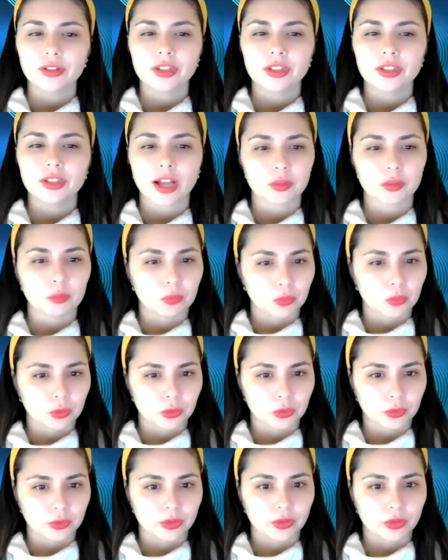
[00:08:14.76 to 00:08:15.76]
touch more
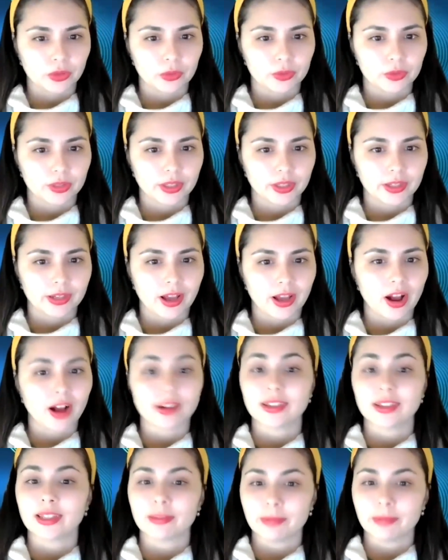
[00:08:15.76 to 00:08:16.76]
on those
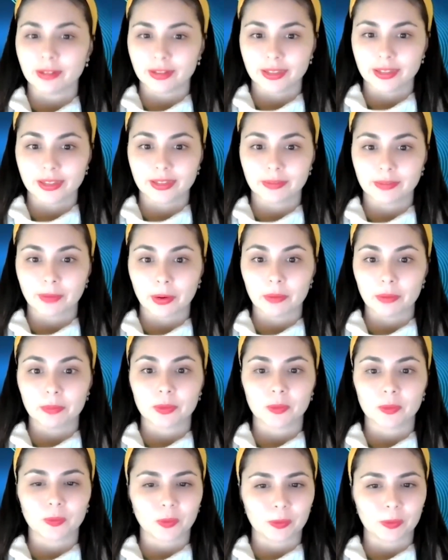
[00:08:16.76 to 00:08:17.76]
enhanced abilities around
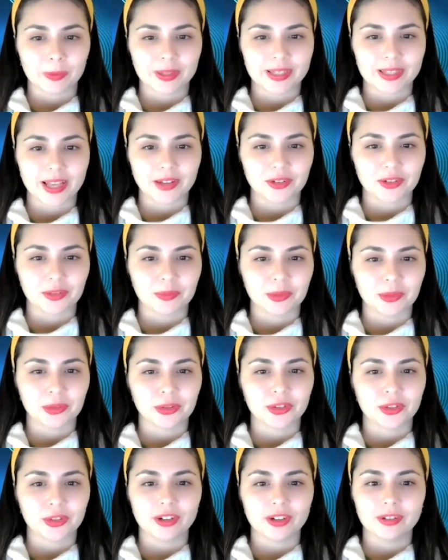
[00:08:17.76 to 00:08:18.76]
performance
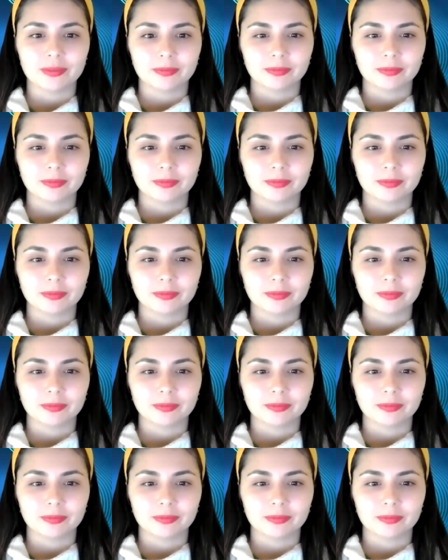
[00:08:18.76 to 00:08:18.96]
attribution?